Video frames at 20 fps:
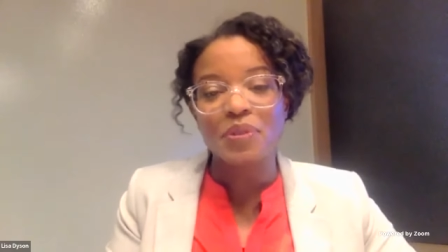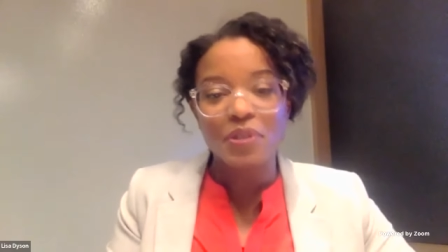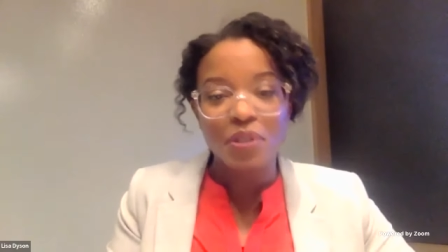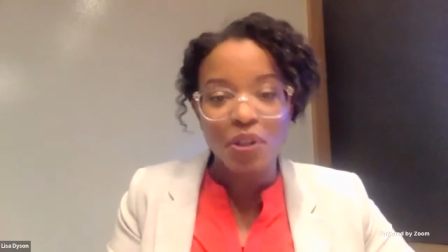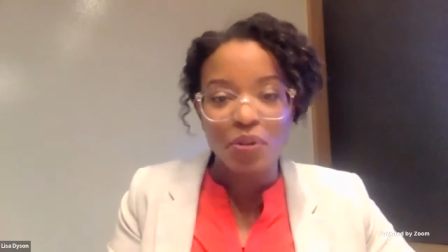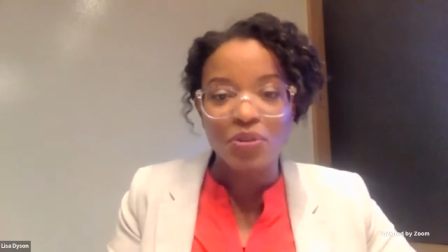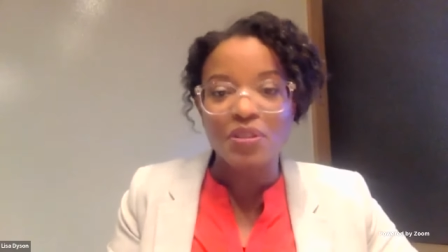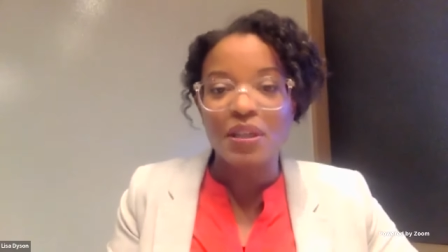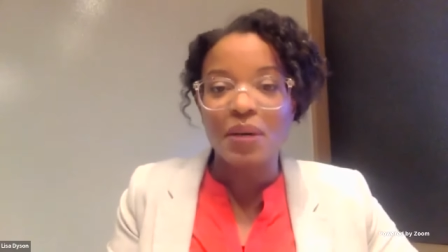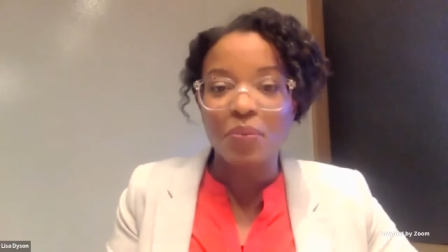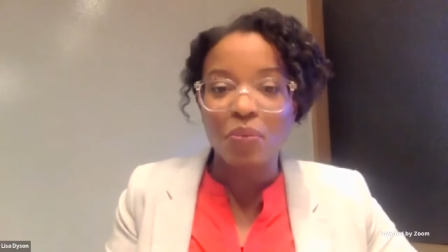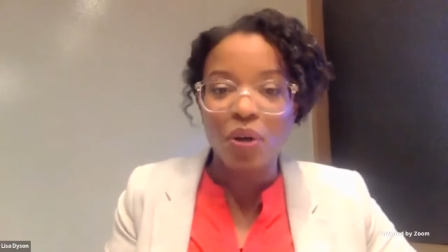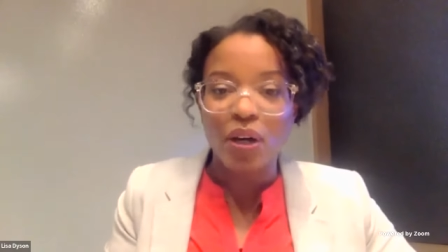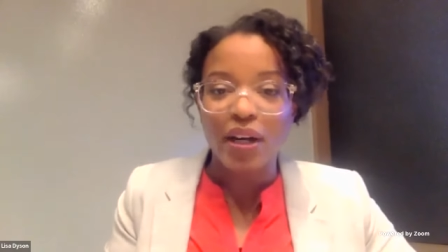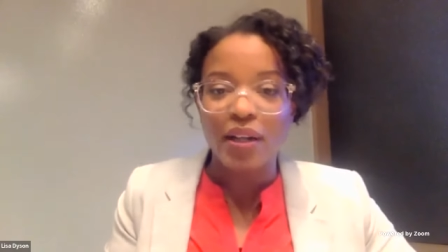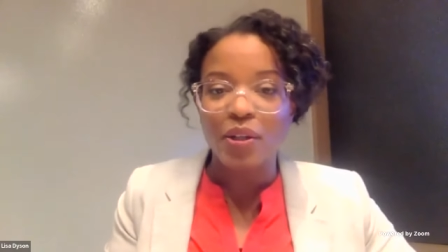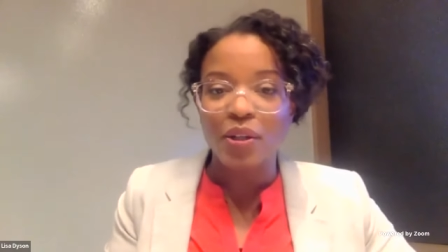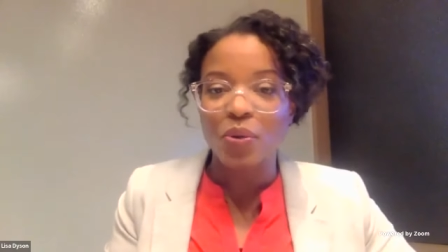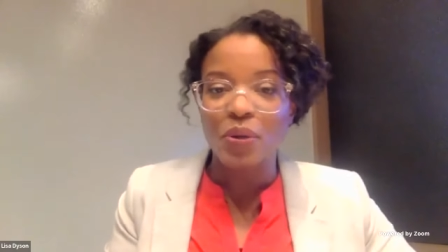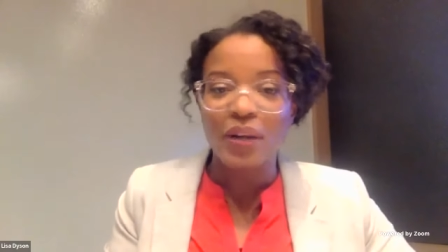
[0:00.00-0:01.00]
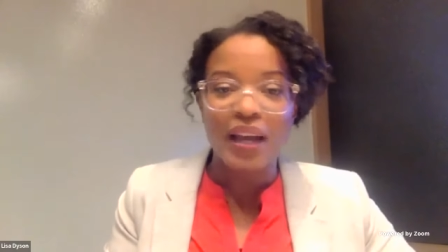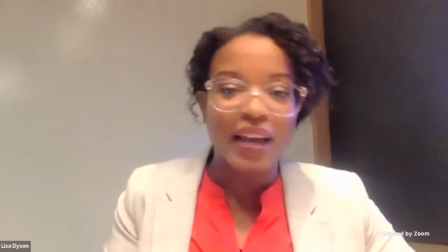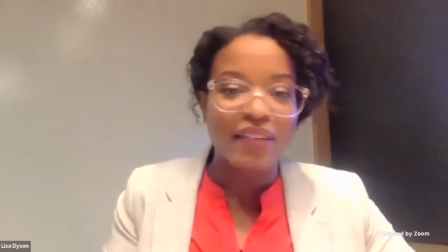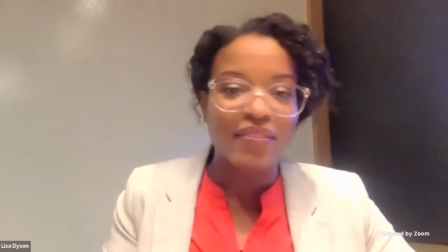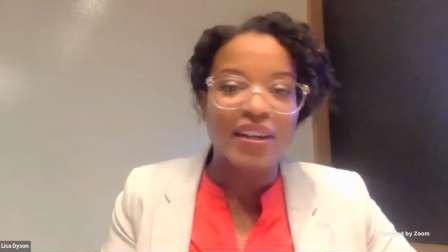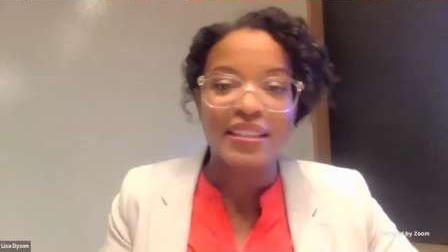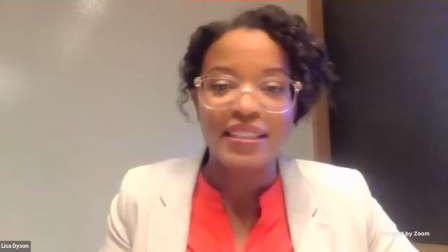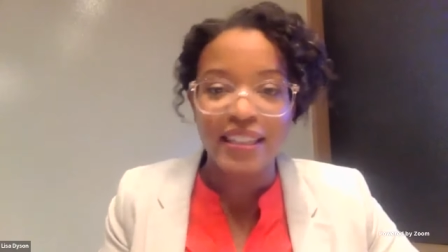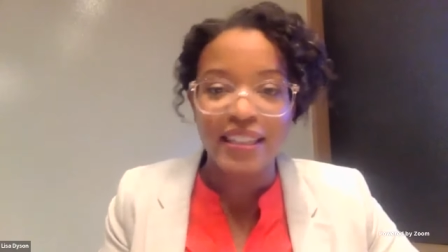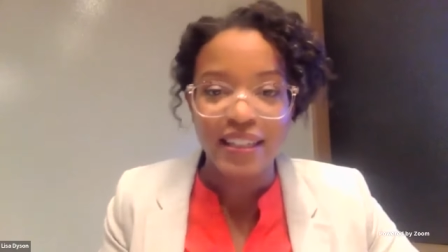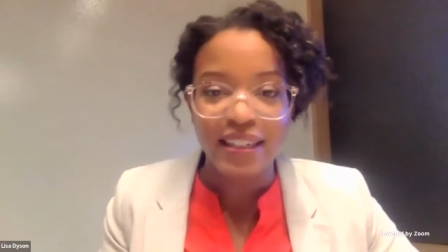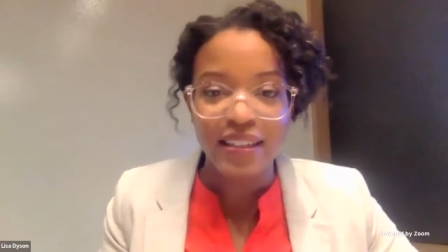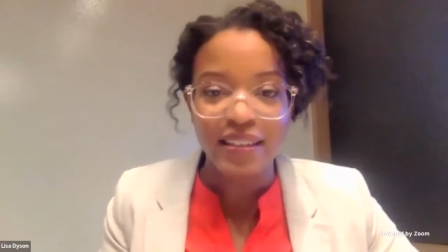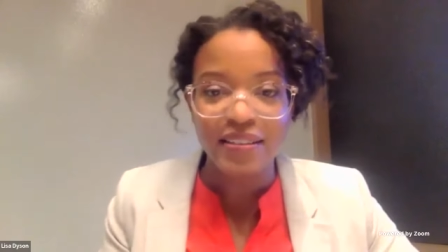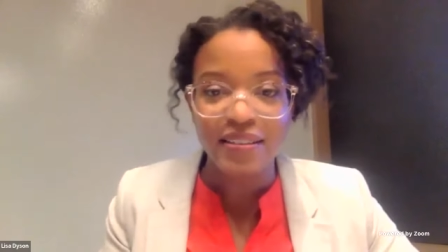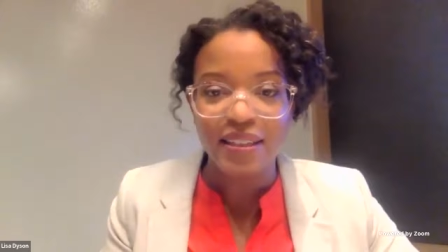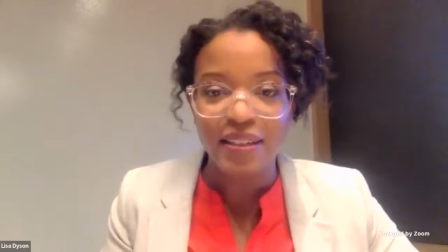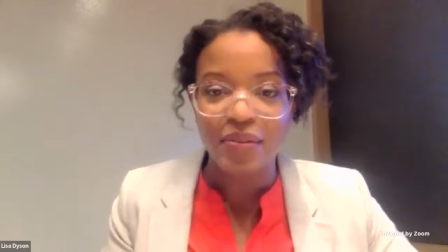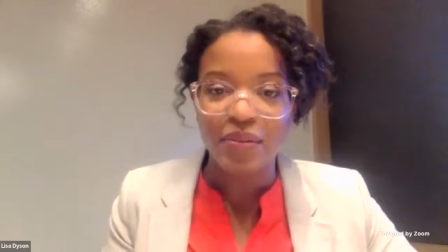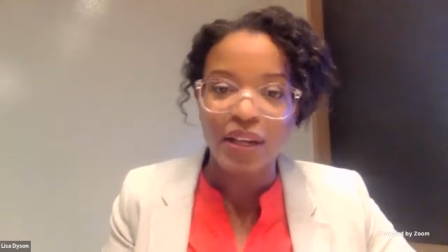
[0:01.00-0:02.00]
you know someone who would have
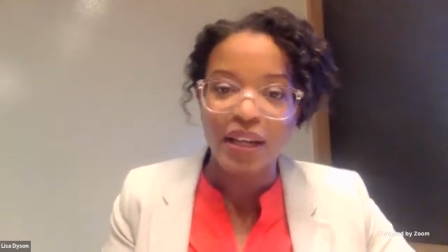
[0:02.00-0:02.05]
ideas and,